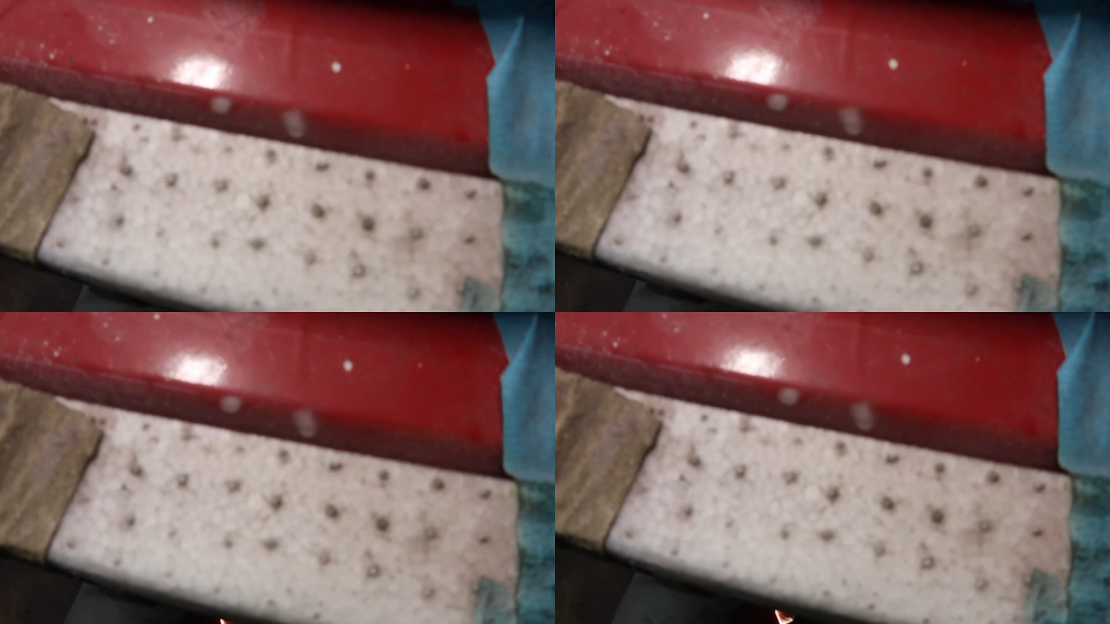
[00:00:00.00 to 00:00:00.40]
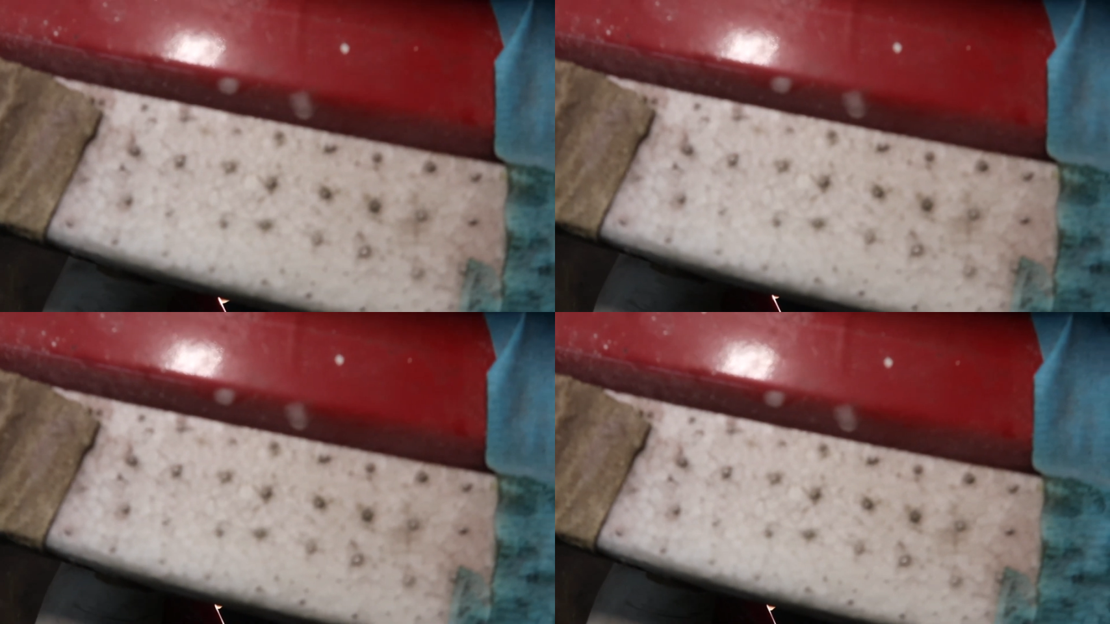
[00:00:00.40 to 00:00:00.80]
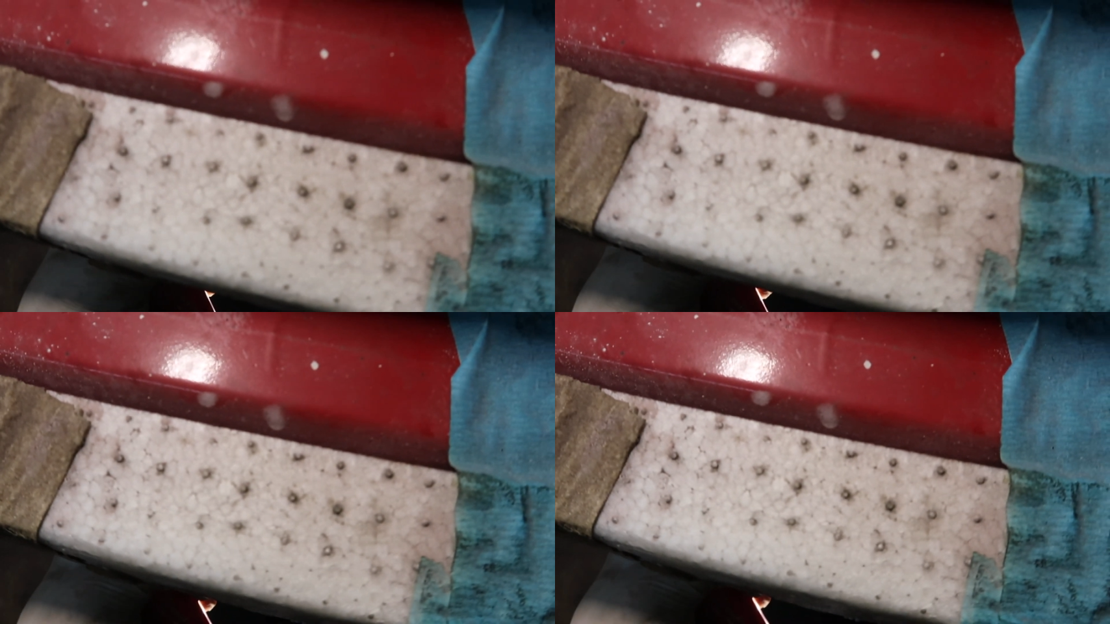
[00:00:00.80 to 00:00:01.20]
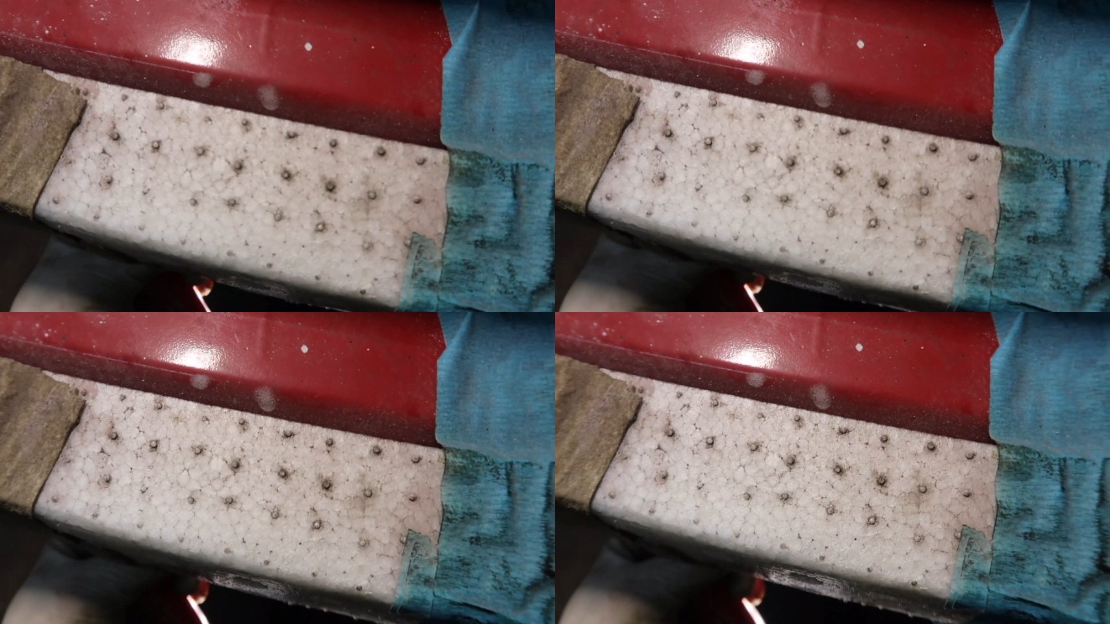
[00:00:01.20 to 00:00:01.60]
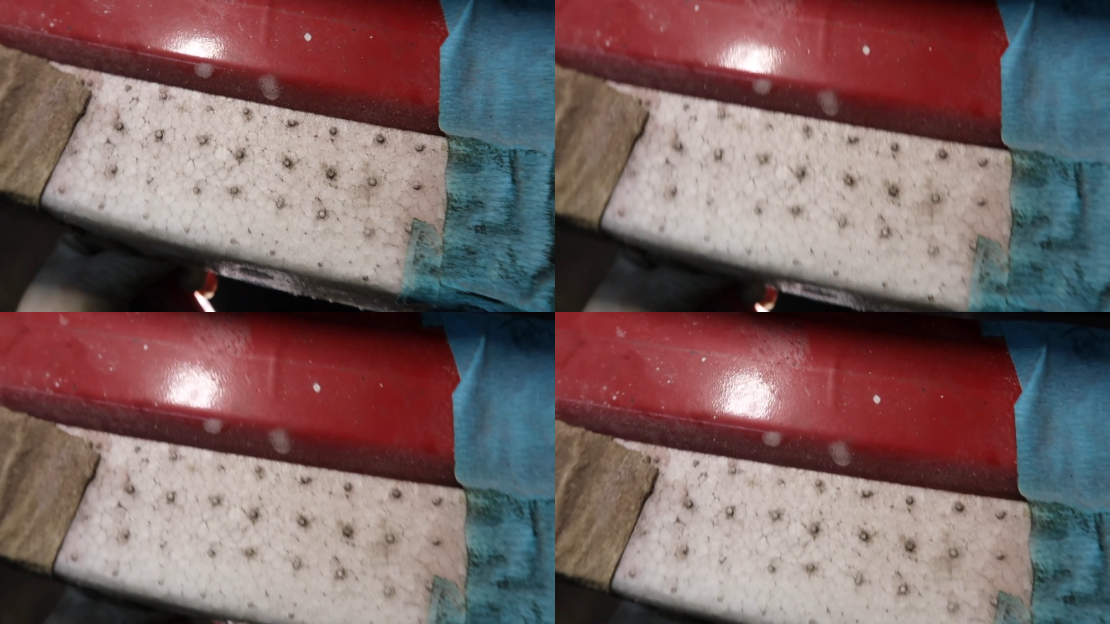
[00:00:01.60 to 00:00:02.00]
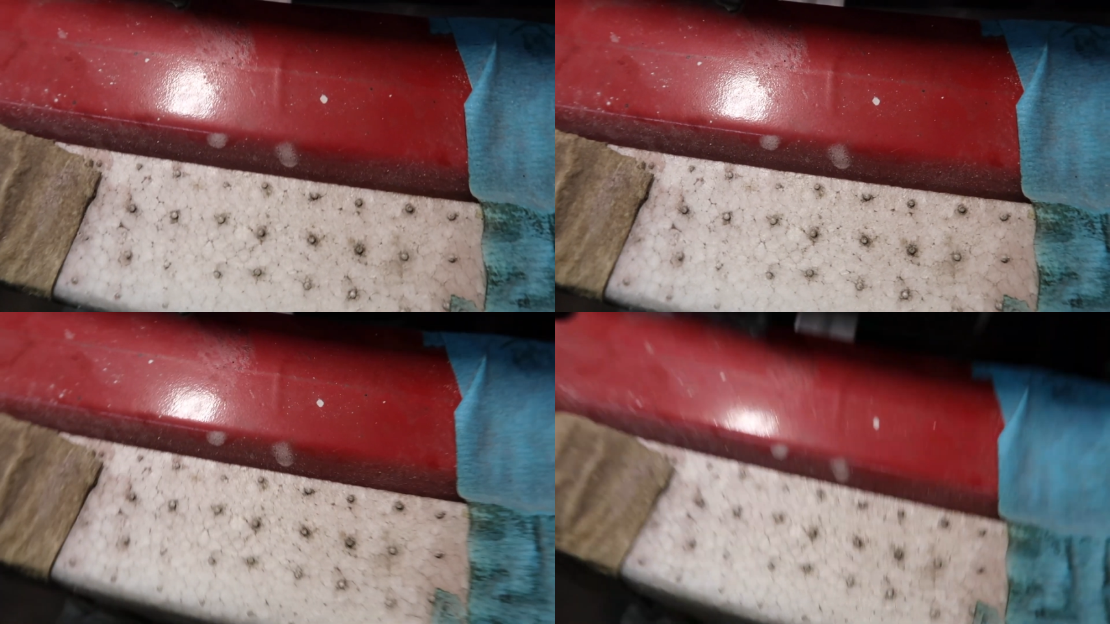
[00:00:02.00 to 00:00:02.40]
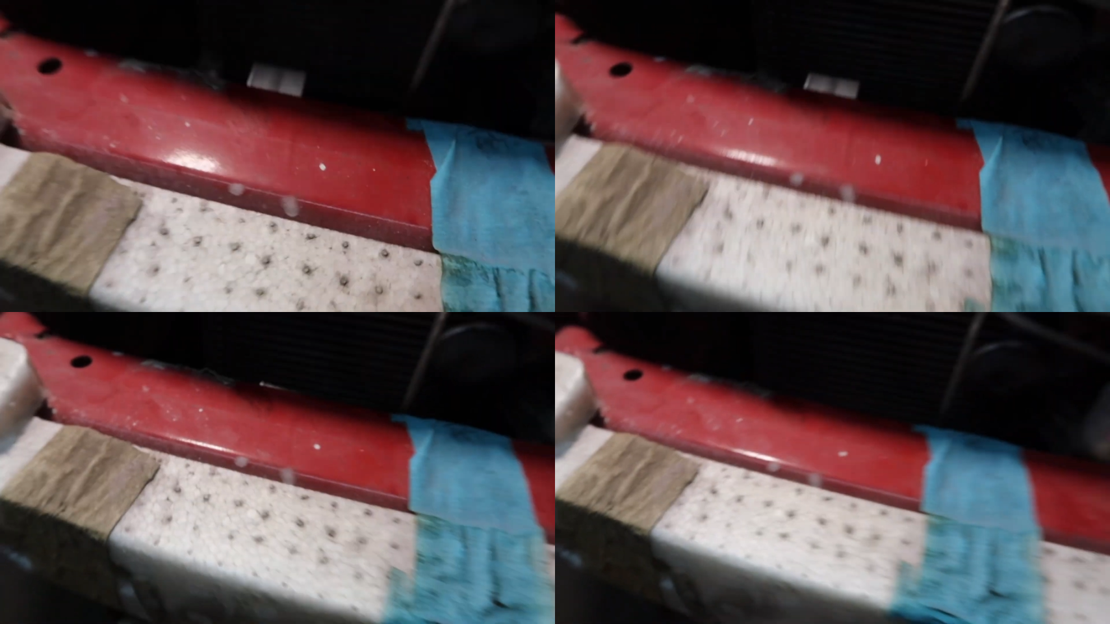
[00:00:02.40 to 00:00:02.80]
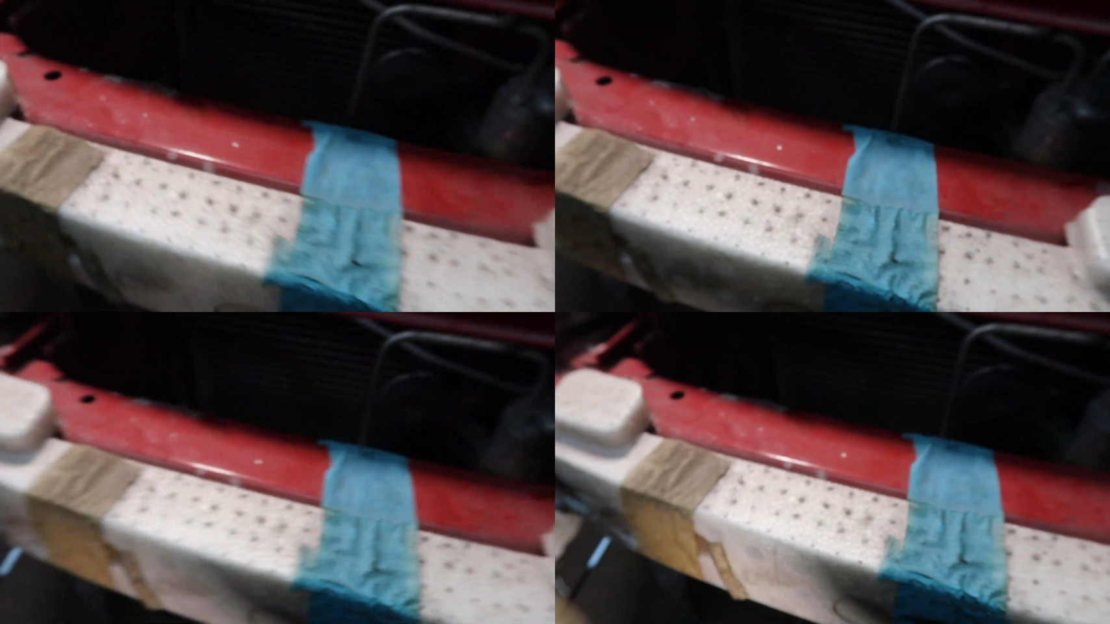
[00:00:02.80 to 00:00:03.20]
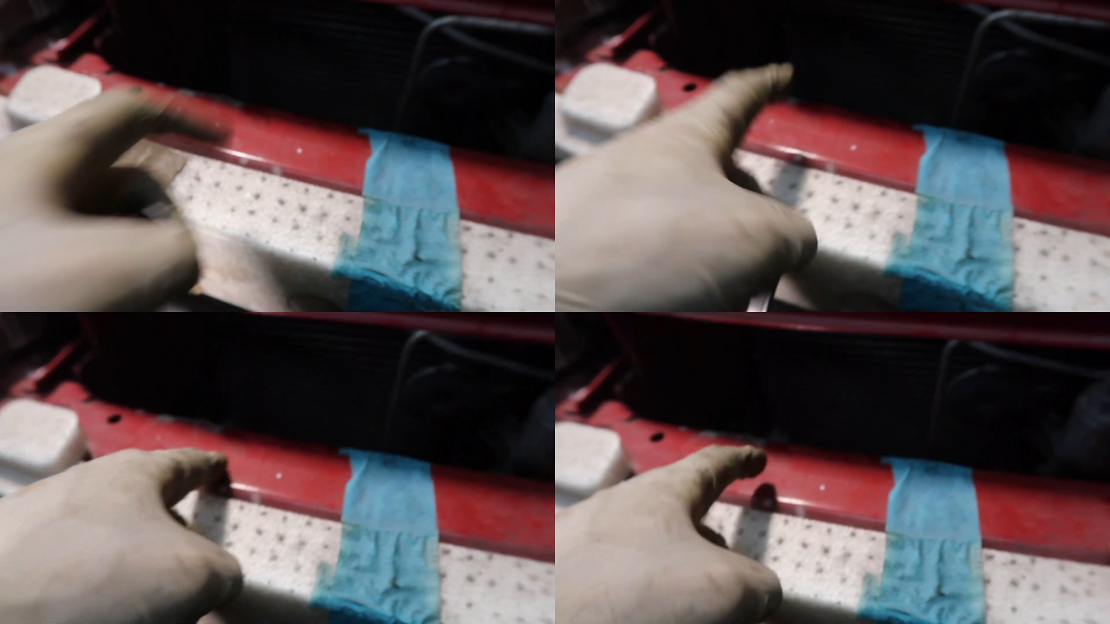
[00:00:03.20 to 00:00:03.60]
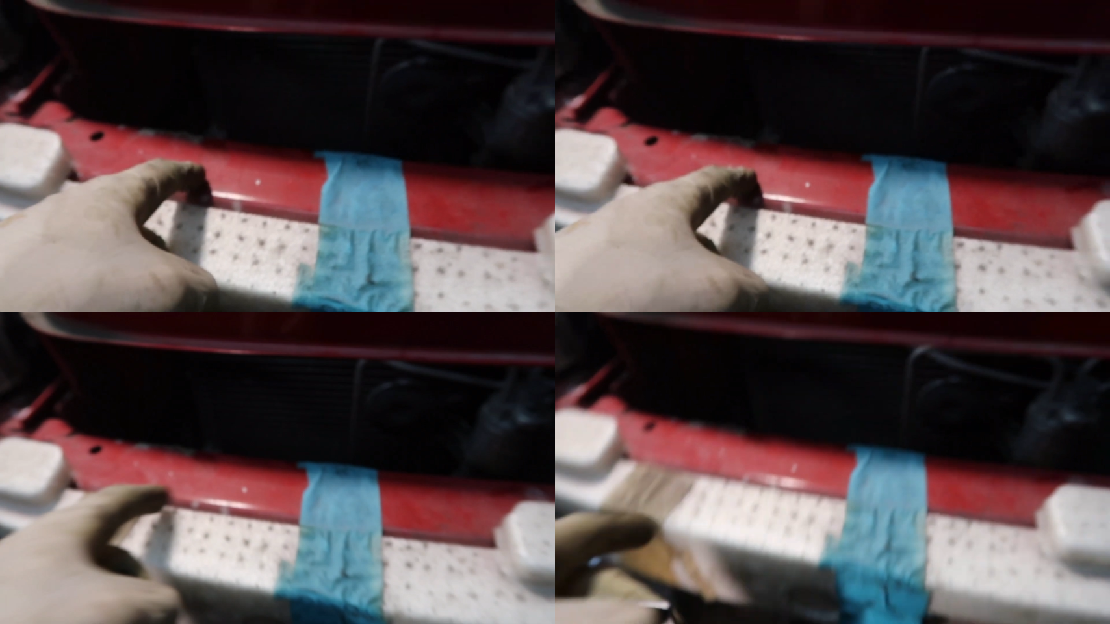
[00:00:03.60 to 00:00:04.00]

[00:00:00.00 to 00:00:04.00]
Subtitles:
Nobody's mouth can be seen.